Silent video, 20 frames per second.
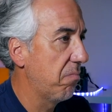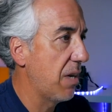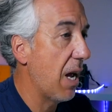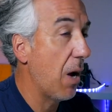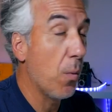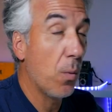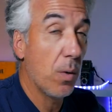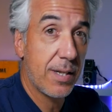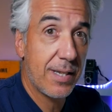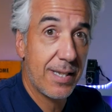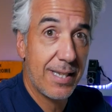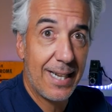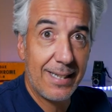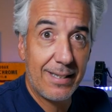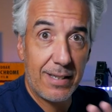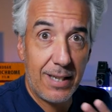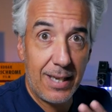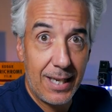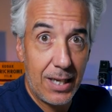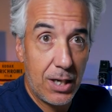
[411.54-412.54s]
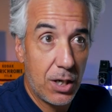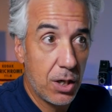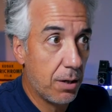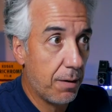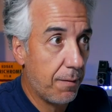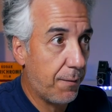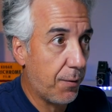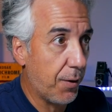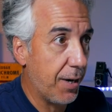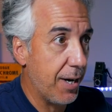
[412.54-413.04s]
I will set
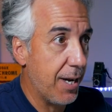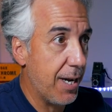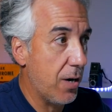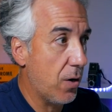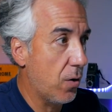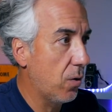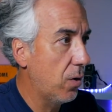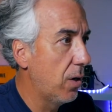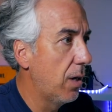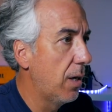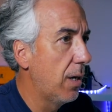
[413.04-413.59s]
here for now.